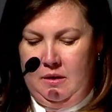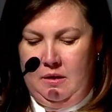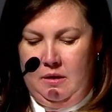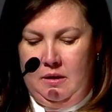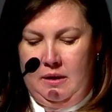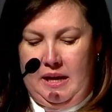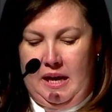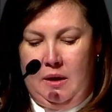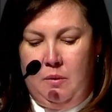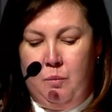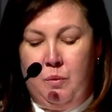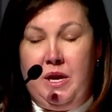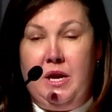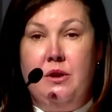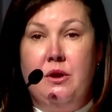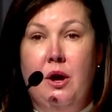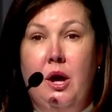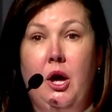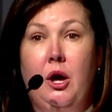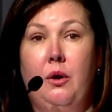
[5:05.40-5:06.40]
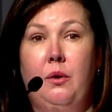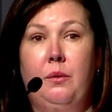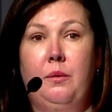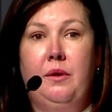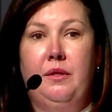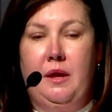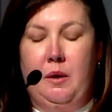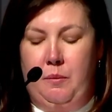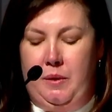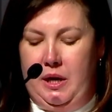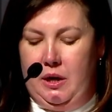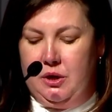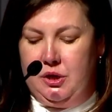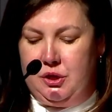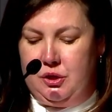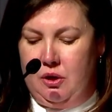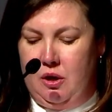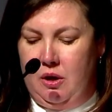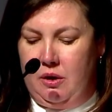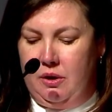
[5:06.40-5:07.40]
and we know that we are
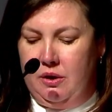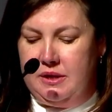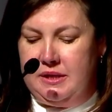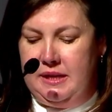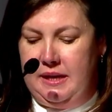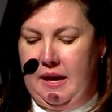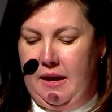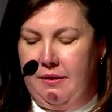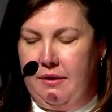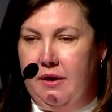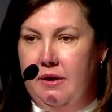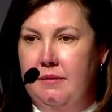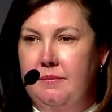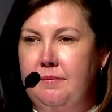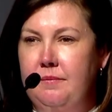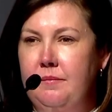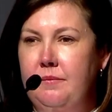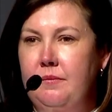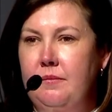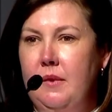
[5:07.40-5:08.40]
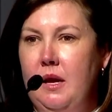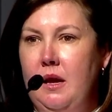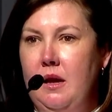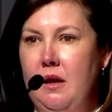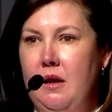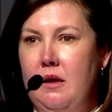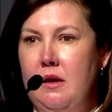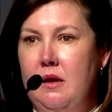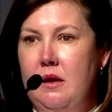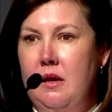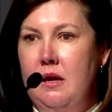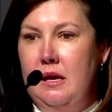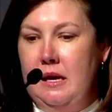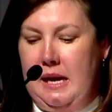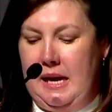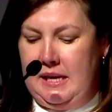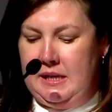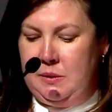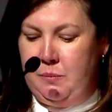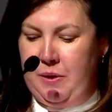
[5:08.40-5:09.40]
stronger together.
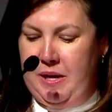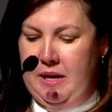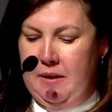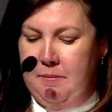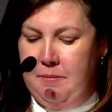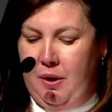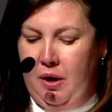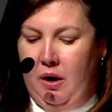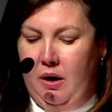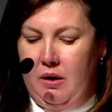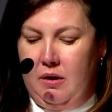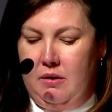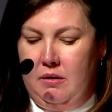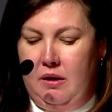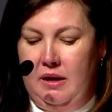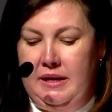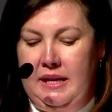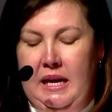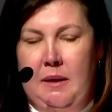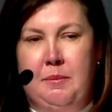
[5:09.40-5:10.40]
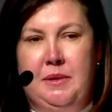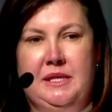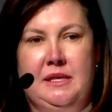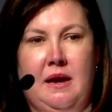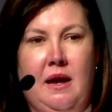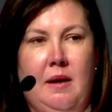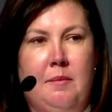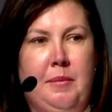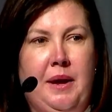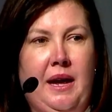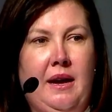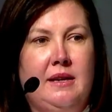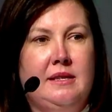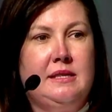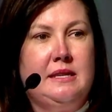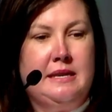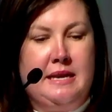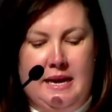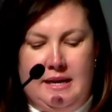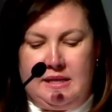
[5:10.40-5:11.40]
As we embark on Campus Compact's
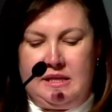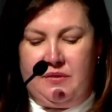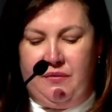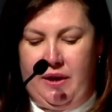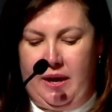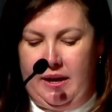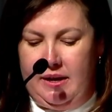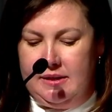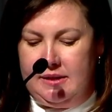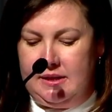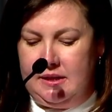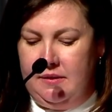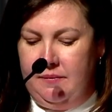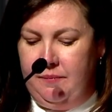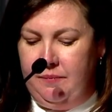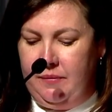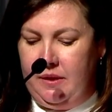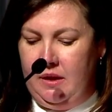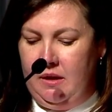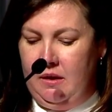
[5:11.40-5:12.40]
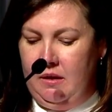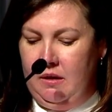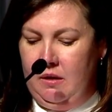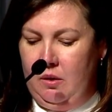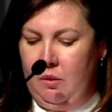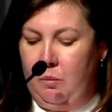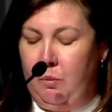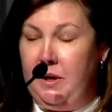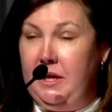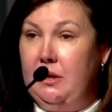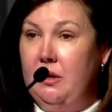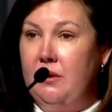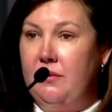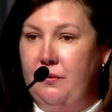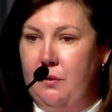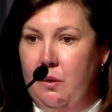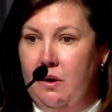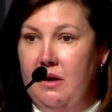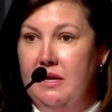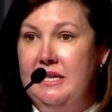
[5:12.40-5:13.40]
next phase, we look
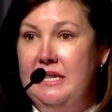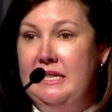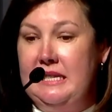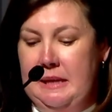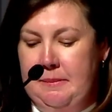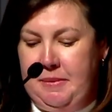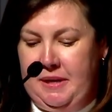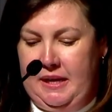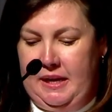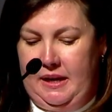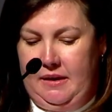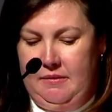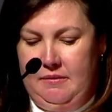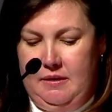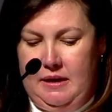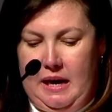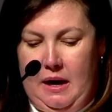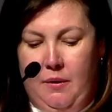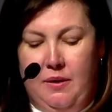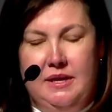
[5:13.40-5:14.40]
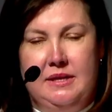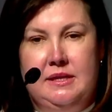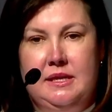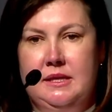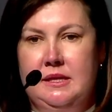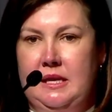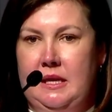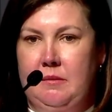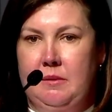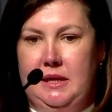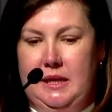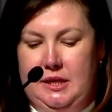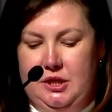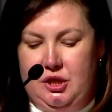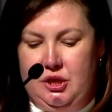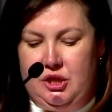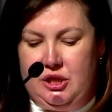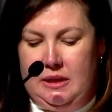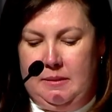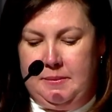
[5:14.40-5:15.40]
forward to deepening our existing
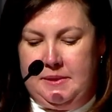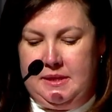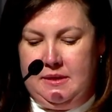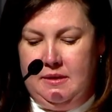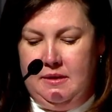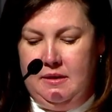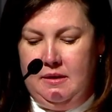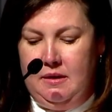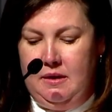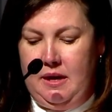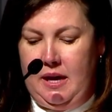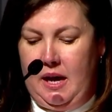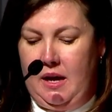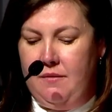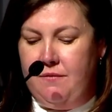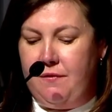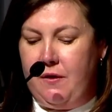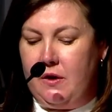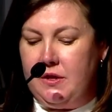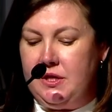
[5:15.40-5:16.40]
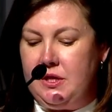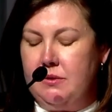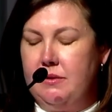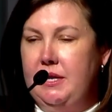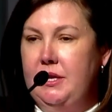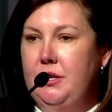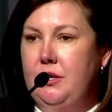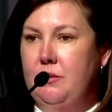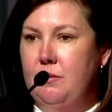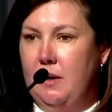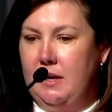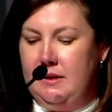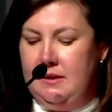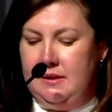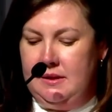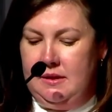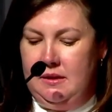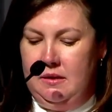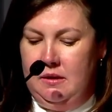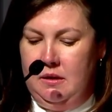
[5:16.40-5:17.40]
relationships and fostering new
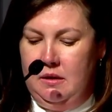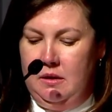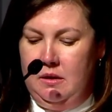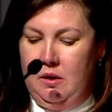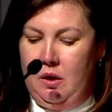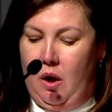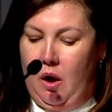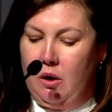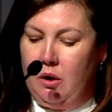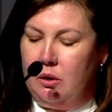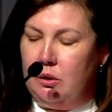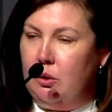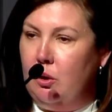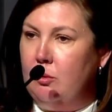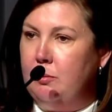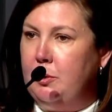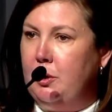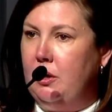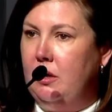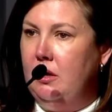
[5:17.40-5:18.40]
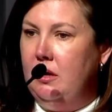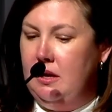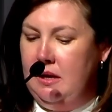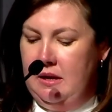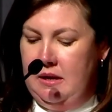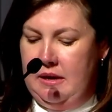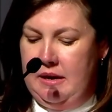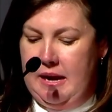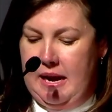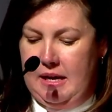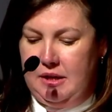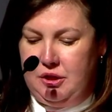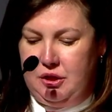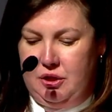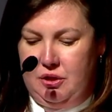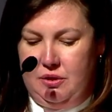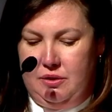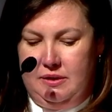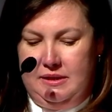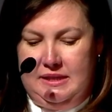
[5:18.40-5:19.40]
ones on global,
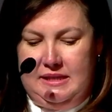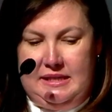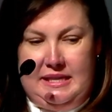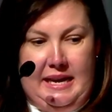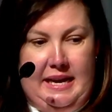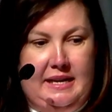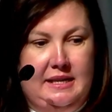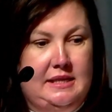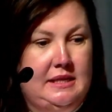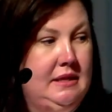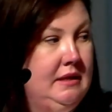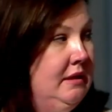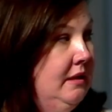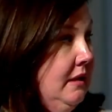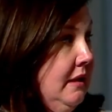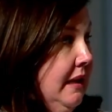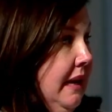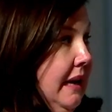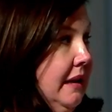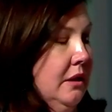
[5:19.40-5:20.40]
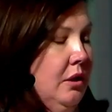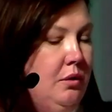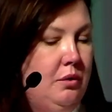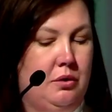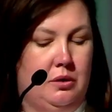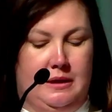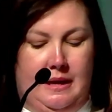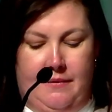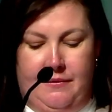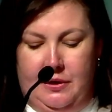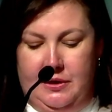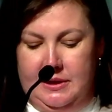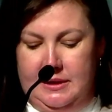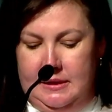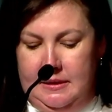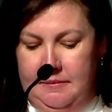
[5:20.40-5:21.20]
national, state, and local levels.